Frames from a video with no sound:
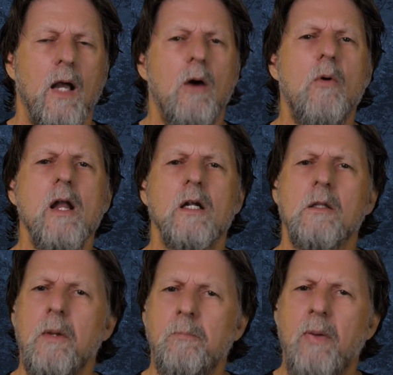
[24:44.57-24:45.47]
I want it
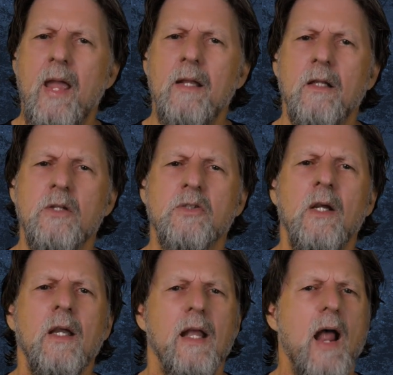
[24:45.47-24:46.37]
to be painless,
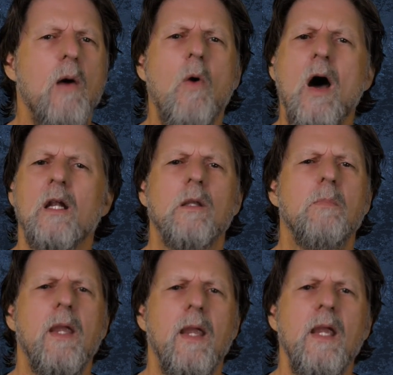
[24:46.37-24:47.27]
and I want it to
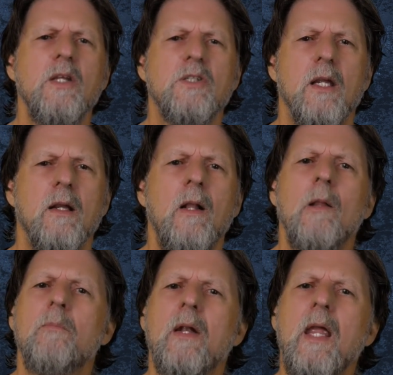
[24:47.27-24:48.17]
be easy.
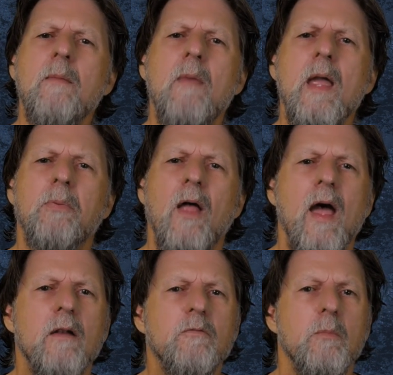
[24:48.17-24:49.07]
But he may
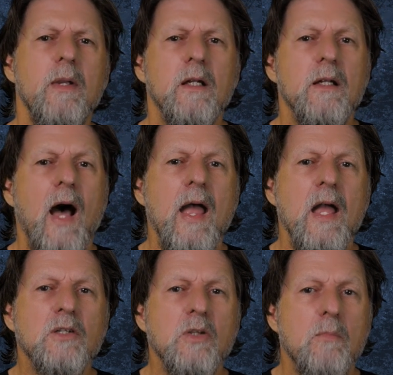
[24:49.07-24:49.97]
plan for me to die
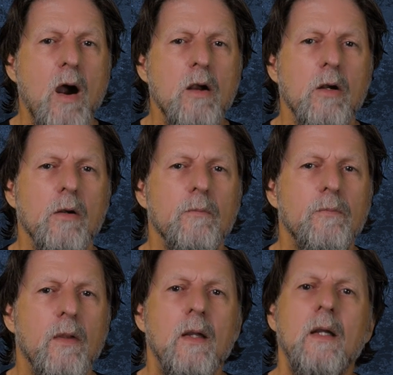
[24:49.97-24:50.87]
as a martyr.
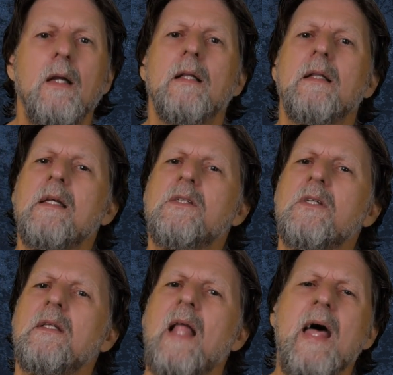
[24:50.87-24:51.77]

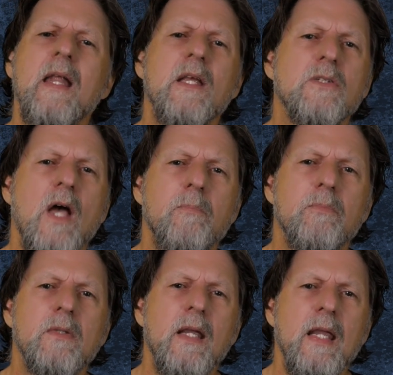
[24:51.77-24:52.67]
Listen, that is
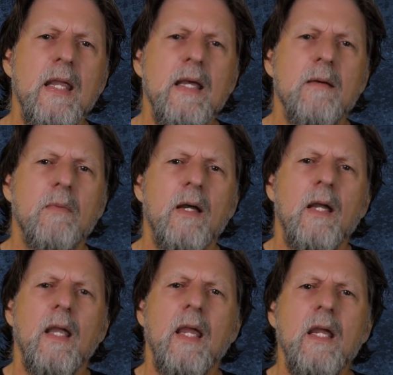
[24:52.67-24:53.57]
up to him.
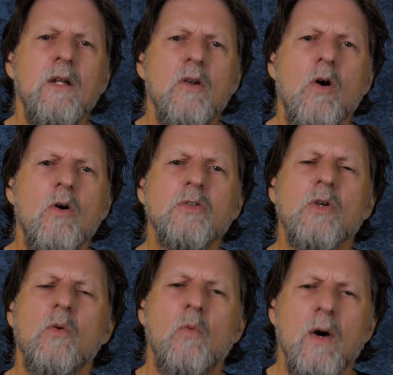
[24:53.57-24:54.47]
He knows
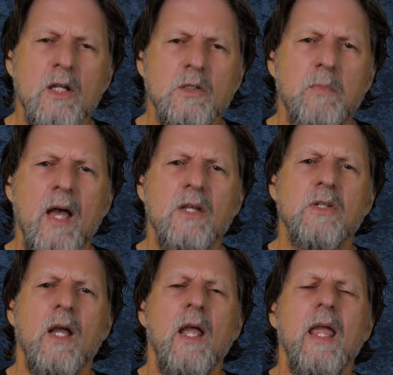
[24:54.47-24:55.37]
what is
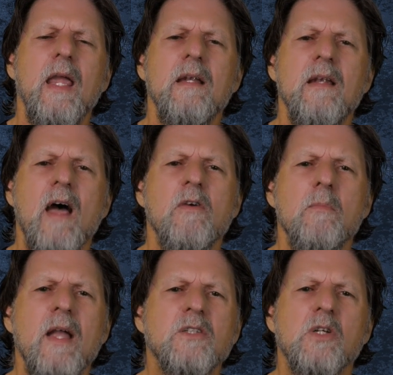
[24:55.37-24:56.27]
best. He never
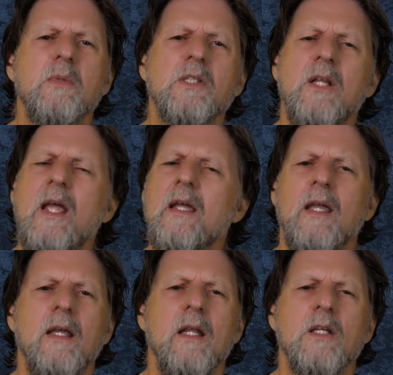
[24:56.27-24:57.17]
makes a mistake
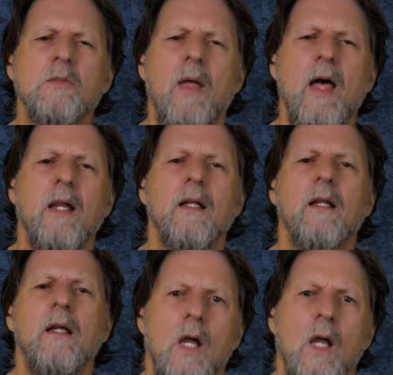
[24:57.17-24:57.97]
in his planning.